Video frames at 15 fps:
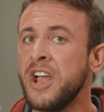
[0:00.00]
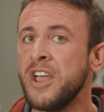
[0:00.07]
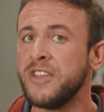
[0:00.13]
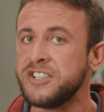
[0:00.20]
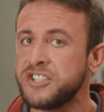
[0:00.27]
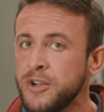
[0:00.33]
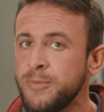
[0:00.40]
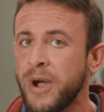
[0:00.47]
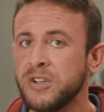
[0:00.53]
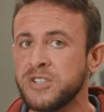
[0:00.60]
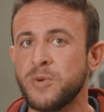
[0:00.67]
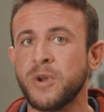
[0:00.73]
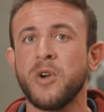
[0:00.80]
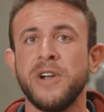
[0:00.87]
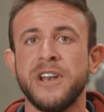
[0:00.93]
The two boats
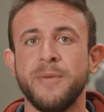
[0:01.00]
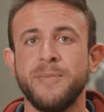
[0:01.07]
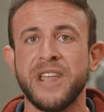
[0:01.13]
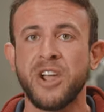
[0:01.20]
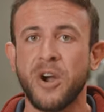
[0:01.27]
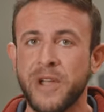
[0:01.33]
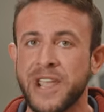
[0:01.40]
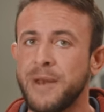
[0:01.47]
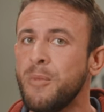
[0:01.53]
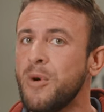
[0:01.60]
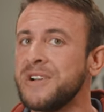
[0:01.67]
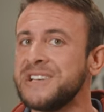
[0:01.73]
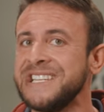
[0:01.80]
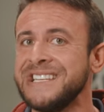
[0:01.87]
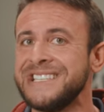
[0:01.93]
we're going to be going in
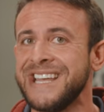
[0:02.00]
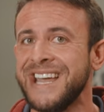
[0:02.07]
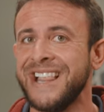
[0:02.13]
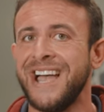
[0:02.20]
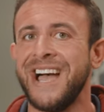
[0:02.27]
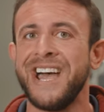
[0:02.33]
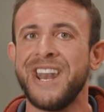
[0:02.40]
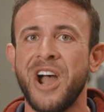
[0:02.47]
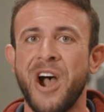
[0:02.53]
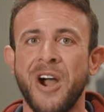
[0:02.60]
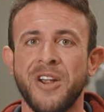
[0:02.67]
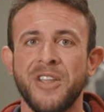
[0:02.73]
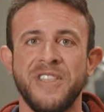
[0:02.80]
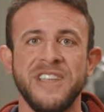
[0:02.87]
more detail on are